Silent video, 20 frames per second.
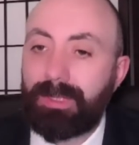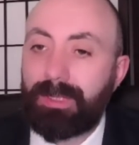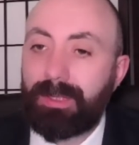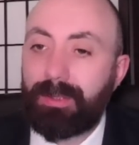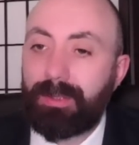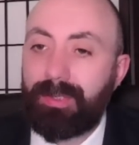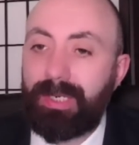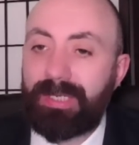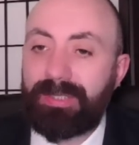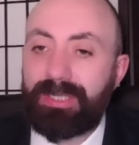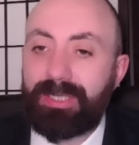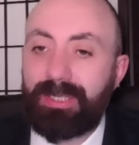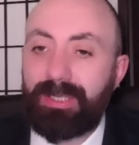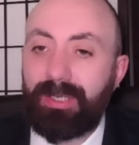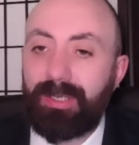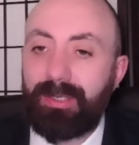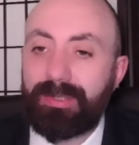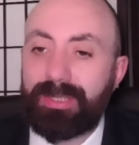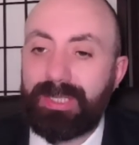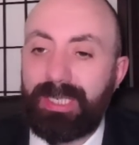Grassy
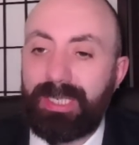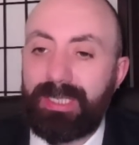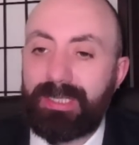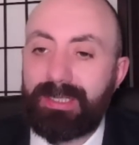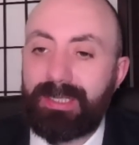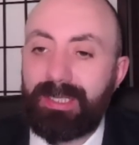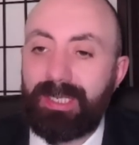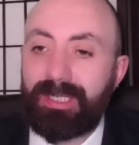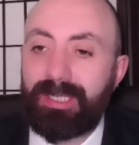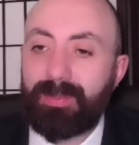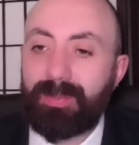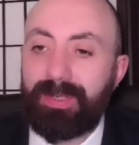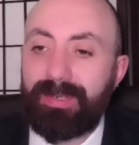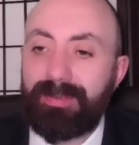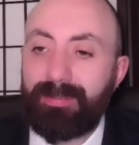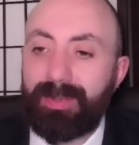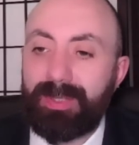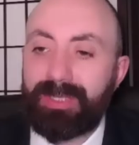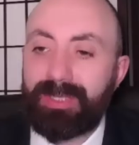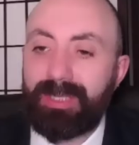Knoll says, largest private
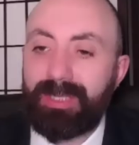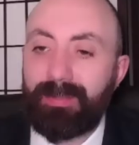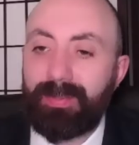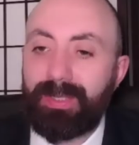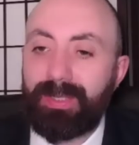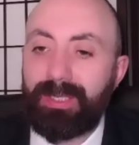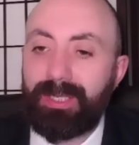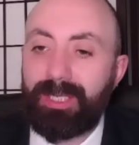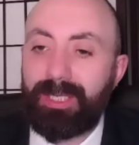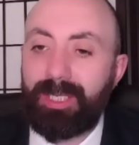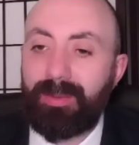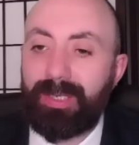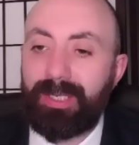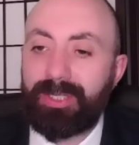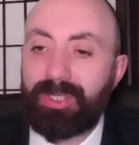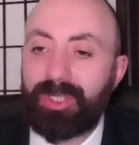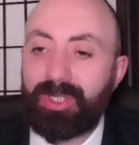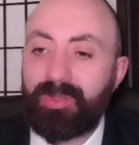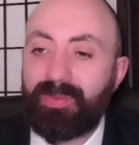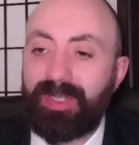bus company in the US
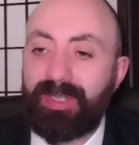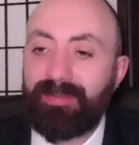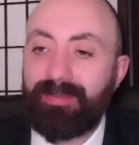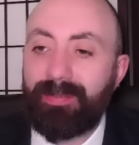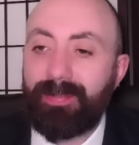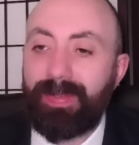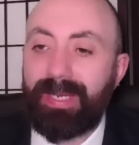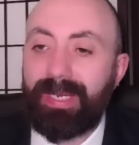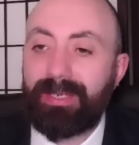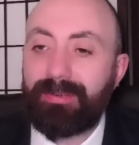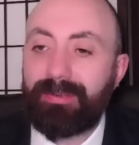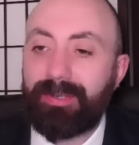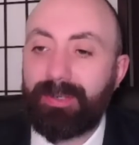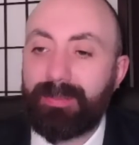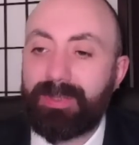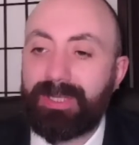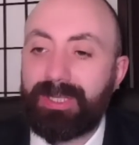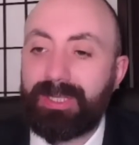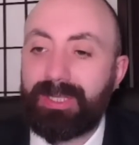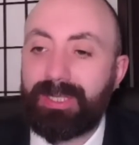just filed for
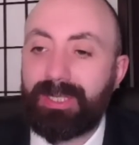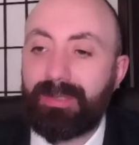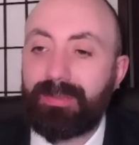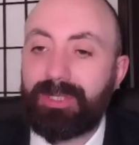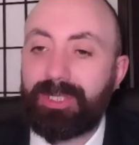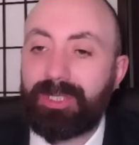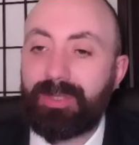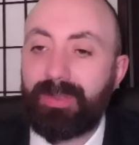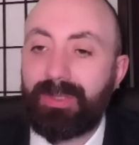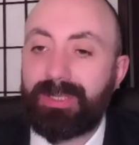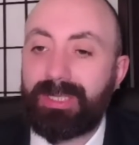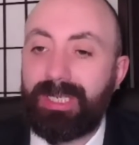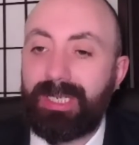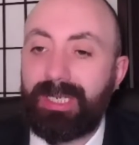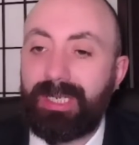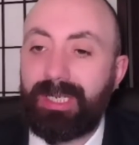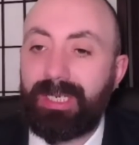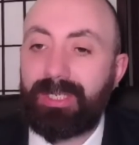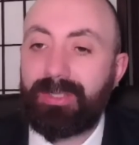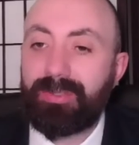bankruptcy. Coach USA.
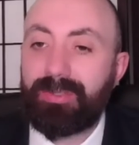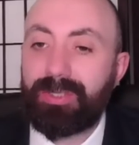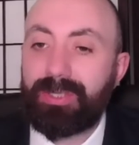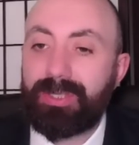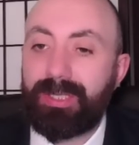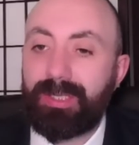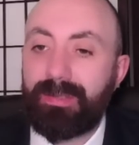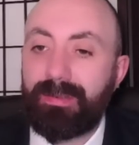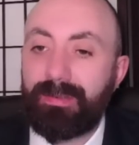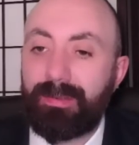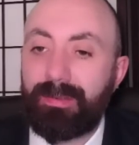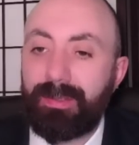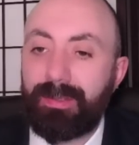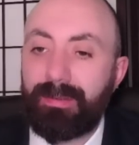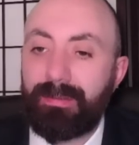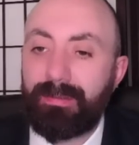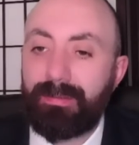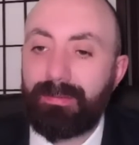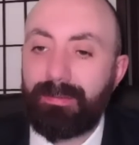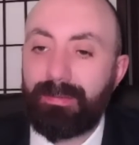Interesting.
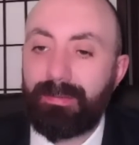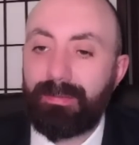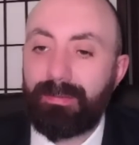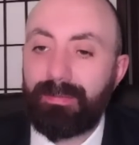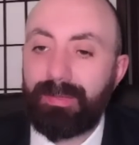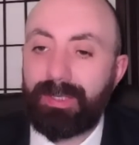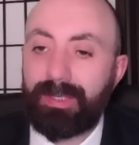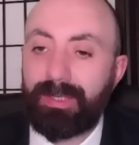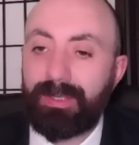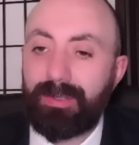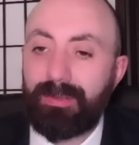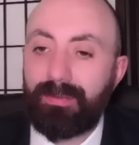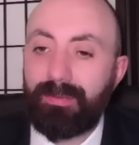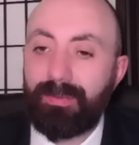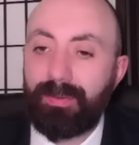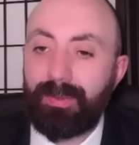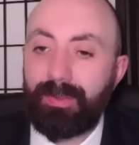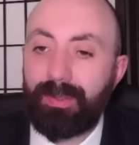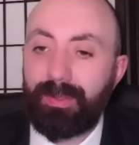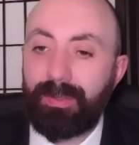Thank you
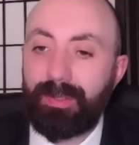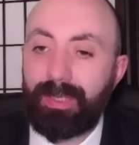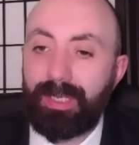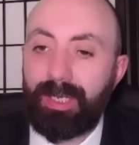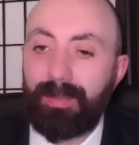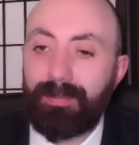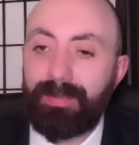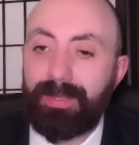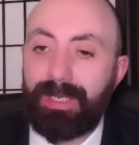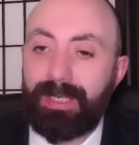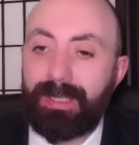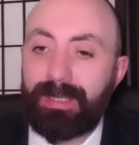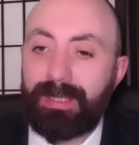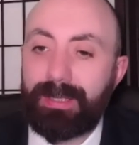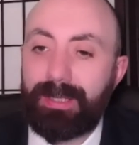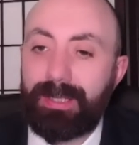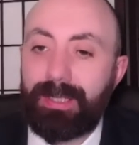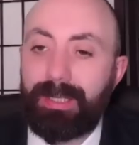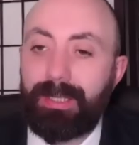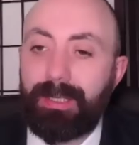for the update.
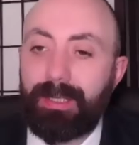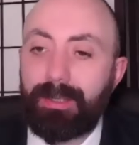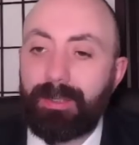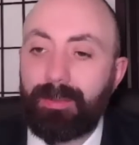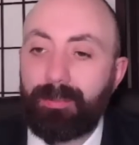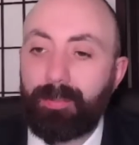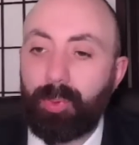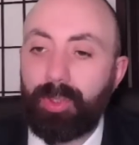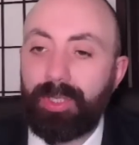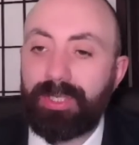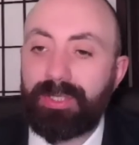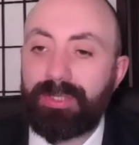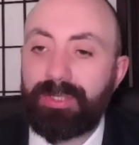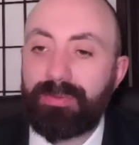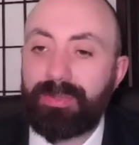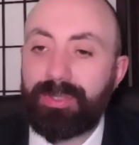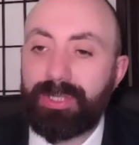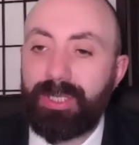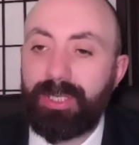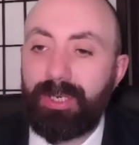Good morning to
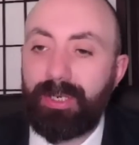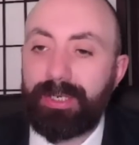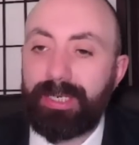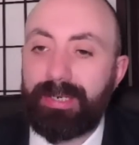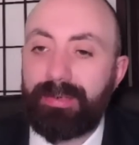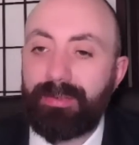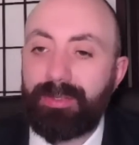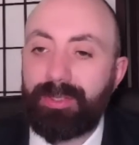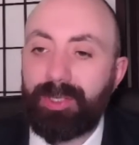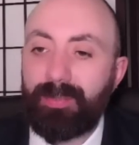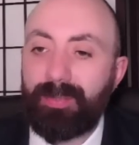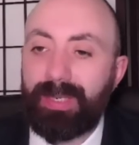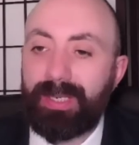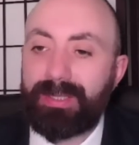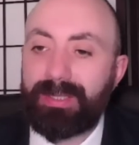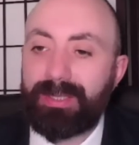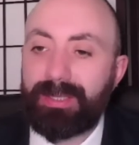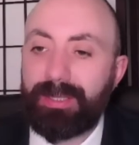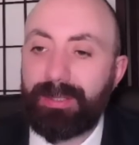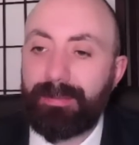Todd out in New
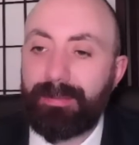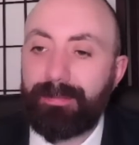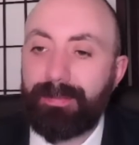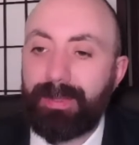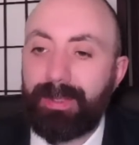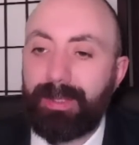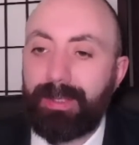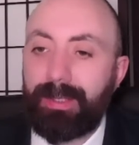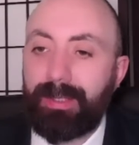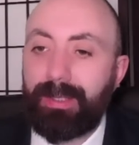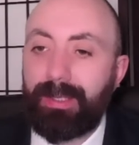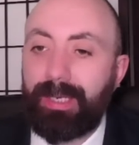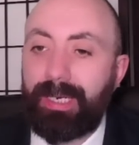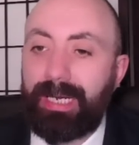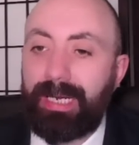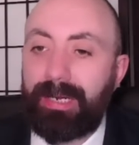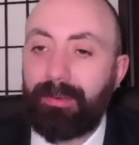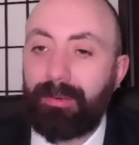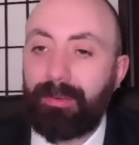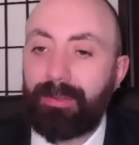Mexico.
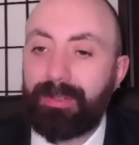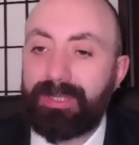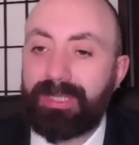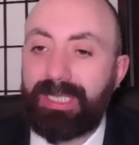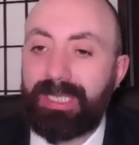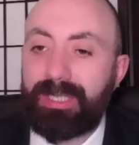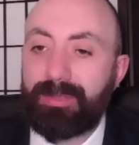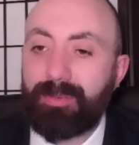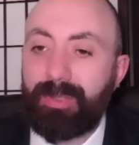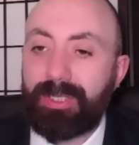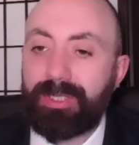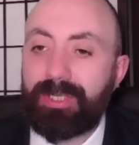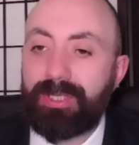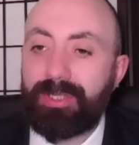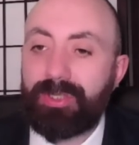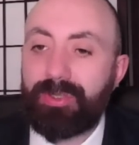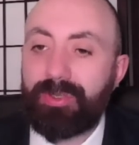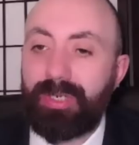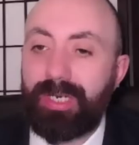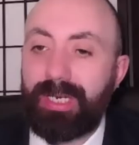Harold says, Russian
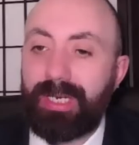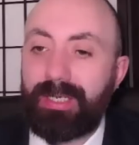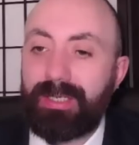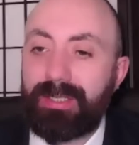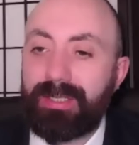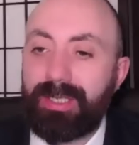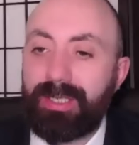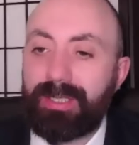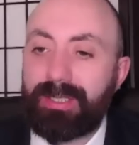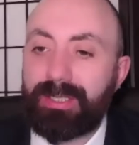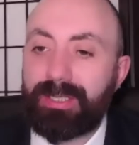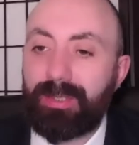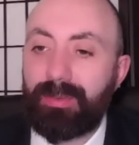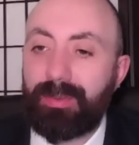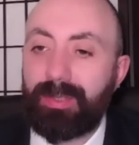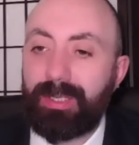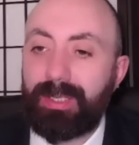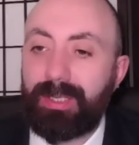trains are so